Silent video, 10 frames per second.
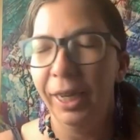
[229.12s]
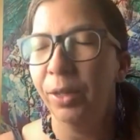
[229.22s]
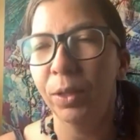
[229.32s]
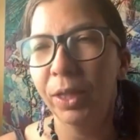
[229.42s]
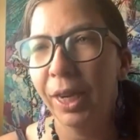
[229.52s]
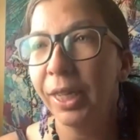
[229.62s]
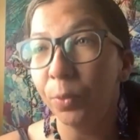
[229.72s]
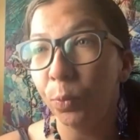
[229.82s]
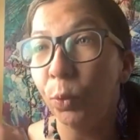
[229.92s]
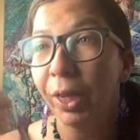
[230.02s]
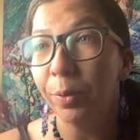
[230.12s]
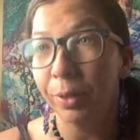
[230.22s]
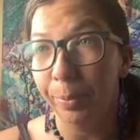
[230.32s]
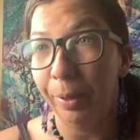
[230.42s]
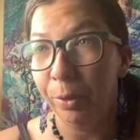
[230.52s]
It really
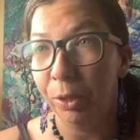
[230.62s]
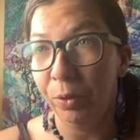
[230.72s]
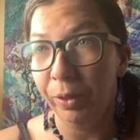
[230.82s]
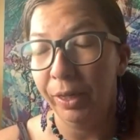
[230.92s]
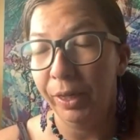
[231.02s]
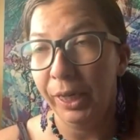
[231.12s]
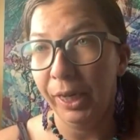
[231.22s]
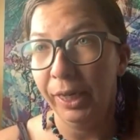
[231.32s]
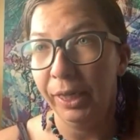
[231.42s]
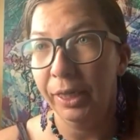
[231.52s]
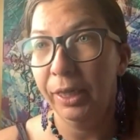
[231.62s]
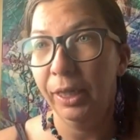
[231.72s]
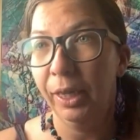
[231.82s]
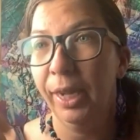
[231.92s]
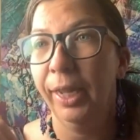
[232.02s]
was my pituitary gland,
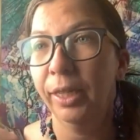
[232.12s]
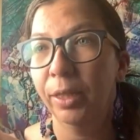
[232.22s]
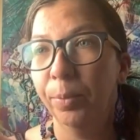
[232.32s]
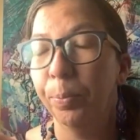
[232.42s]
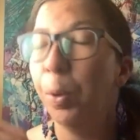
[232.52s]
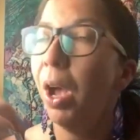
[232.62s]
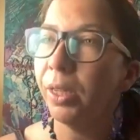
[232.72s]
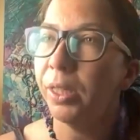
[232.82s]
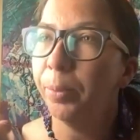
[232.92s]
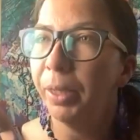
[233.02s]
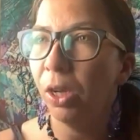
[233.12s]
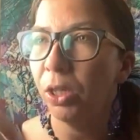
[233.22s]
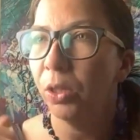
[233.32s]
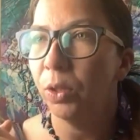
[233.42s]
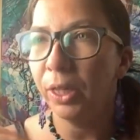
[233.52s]
and possibly
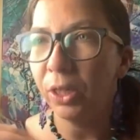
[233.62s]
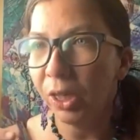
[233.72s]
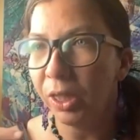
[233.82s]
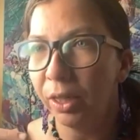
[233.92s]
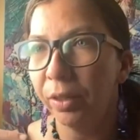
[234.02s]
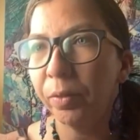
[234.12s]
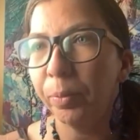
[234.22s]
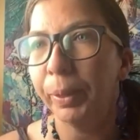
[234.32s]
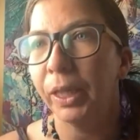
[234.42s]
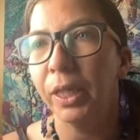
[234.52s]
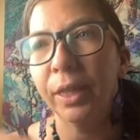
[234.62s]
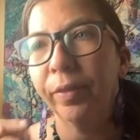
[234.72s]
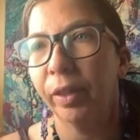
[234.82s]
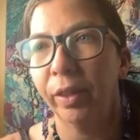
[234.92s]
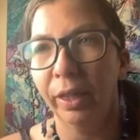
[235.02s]
also digestive, because
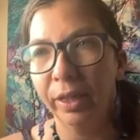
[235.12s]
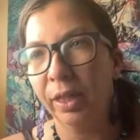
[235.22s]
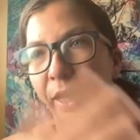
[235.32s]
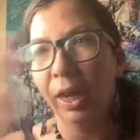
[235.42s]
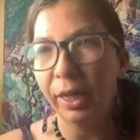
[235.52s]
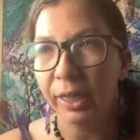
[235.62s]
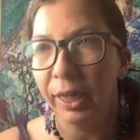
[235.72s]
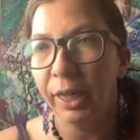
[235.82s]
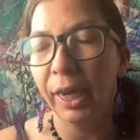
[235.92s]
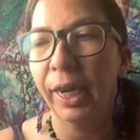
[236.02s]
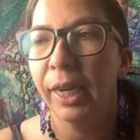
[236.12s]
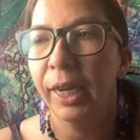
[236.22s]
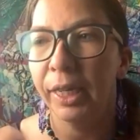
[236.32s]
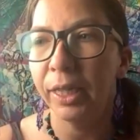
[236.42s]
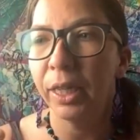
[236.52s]
everything is connected and it
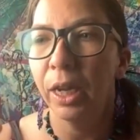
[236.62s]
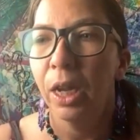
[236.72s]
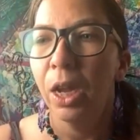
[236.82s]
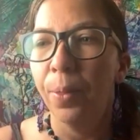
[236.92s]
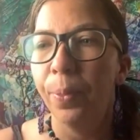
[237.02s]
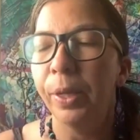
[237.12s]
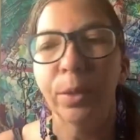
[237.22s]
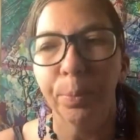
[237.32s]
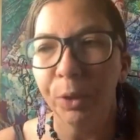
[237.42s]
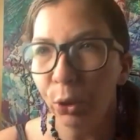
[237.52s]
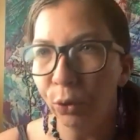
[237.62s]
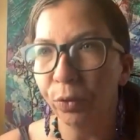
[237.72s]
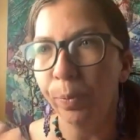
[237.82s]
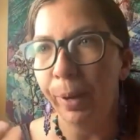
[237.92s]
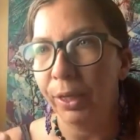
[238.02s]
is this
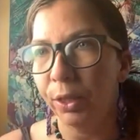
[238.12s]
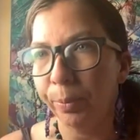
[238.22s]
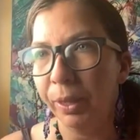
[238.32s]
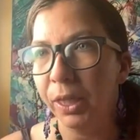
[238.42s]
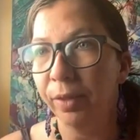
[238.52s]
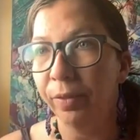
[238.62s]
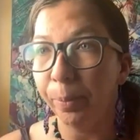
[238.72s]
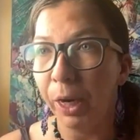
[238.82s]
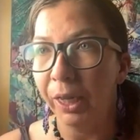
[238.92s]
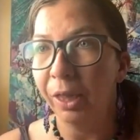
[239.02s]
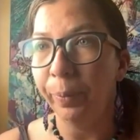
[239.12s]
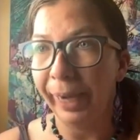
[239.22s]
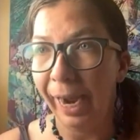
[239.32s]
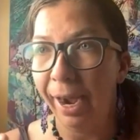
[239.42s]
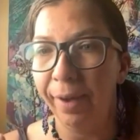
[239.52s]
beautiful masterpiece of a body that
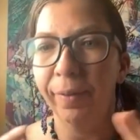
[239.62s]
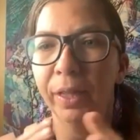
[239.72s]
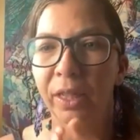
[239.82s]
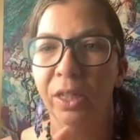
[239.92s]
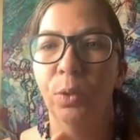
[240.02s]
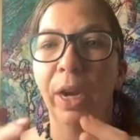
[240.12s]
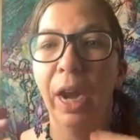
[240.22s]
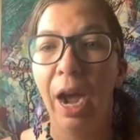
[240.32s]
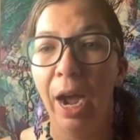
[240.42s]
we have. And this is why